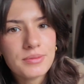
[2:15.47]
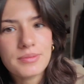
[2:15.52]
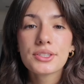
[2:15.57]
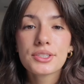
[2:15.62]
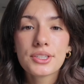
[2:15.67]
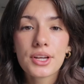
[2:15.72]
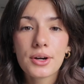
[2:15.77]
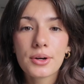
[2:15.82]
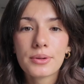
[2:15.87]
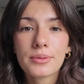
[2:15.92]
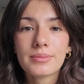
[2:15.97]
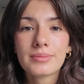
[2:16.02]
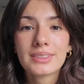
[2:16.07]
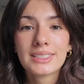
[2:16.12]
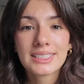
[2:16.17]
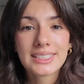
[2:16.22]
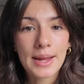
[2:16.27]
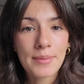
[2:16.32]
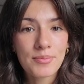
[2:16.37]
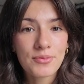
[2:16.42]
So
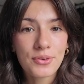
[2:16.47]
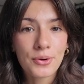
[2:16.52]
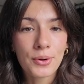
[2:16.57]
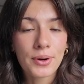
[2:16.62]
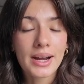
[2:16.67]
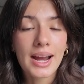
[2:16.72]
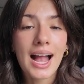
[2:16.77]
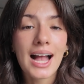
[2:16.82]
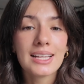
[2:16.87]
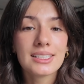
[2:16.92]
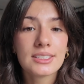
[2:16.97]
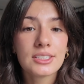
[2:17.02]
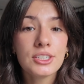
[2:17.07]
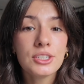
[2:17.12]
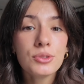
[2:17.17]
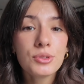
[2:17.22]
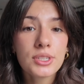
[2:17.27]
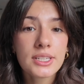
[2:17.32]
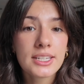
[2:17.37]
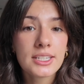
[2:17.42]
step 4, as
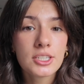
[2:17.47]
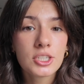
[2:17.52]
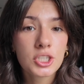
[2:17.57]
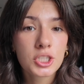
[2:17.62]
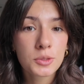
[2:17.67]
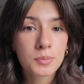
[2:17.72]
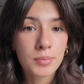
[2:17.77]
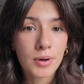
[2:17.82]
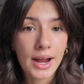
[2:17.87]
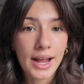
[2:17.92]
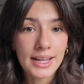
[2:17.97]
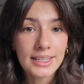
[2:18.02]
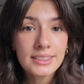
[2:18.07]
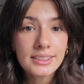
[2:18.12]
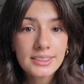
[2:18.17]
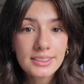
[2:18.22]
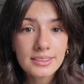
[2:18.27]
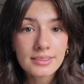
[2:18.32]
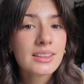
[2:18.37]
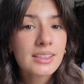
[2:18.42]
usage spreads,